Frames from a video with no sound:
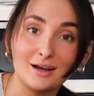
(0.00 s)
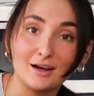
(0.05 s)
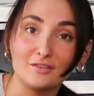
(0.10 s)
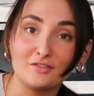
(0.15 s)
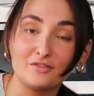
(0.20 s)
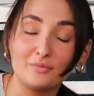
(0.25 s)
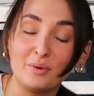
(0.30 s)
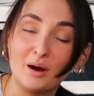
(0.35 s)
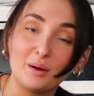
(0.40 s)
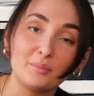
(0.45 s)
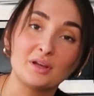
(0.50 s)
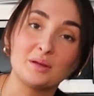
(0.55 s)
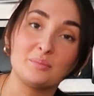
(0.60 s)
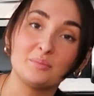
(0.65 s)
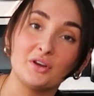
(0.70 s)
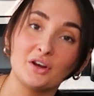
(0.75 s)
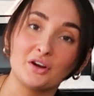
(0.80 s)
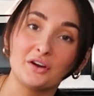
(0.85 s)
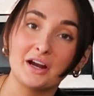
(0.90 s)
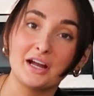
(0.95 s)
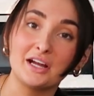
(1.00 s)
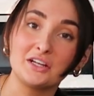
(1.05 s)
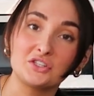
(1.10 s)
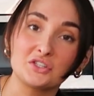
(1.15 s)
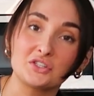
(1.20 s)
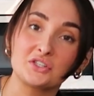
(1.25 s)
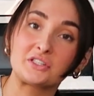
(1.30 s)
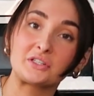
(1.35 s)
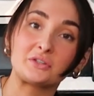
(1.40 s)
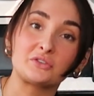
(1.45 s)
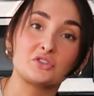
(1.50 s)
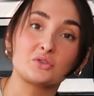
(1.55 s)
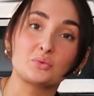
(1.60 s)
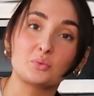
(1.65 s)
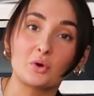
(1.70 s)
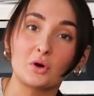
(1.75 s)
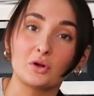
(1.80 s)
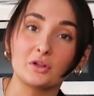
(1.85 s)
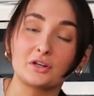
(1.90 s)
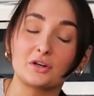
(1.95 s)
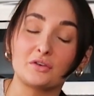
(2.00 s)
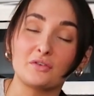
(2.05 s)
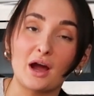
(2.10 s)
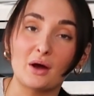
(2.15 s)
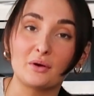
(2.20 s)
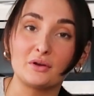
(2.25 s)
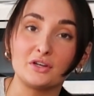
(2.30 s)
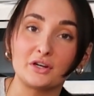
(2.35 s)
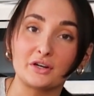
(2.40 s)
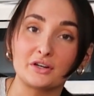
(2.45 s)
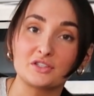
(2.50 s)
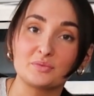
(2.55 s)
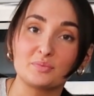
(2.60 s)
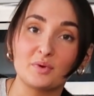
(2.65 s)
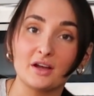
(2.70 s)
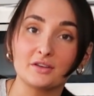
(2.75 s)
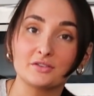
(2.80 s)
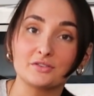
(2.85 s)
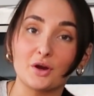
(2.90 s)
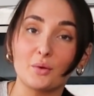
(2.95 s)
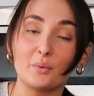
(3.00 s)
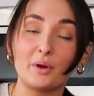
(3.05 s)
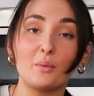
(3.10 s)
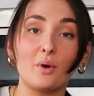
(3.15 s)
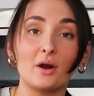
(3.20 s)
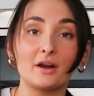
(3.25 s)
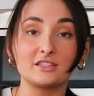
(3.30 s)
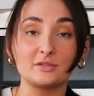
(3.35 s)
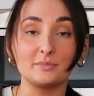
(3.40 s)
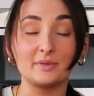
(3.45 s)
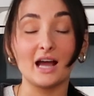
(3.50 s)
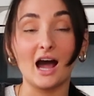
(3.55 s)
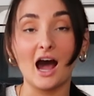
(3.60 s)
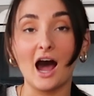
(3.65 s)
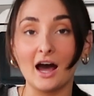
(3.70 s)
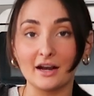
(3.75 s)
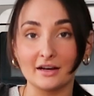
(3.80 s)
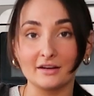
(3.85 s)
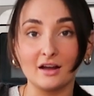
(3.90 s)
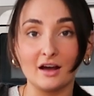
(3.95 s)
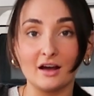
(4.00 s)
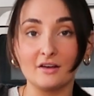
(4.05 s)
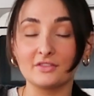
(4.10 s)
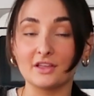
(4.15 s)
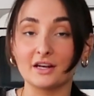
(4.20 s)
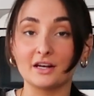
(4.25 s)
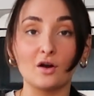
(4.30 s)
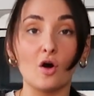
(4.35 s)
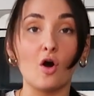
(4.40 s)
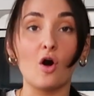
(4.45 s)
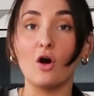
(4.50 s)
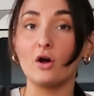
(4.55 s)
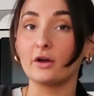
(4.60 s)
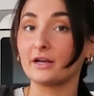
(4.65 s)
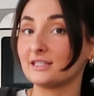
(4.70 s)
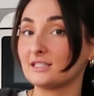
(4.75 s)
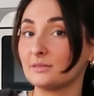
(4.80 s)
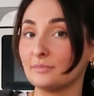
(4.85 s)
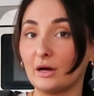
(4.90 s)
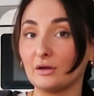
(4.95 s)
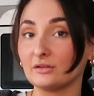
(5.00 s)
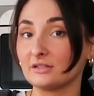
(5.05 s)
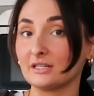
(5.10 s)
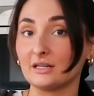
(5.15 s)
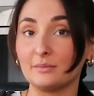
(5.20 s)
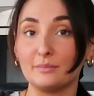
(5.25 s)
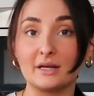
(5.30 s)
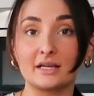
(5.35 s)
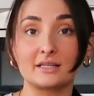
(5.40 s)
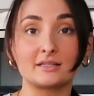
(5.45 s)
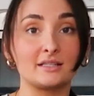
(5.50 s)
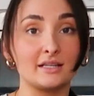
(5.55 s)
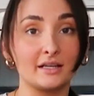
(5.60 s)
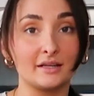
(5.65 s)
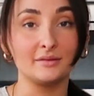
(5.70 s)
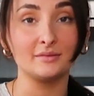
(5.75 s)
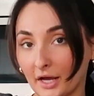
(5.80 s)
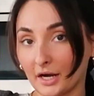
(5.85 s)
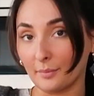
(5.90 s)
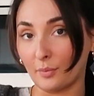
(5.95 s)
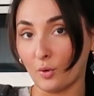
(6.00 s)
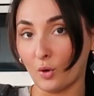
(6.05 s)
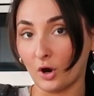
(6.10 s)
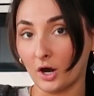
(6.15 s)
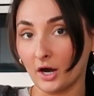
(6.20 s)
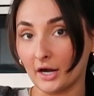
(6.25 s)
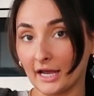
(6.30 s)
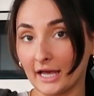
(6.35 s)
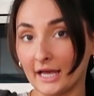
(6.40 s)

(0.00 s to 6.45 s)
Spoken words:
of pumpkin puree just still swirling around in your espresso. We want it to be hot enough that it all gets melted and mixed in. We're gonna pour it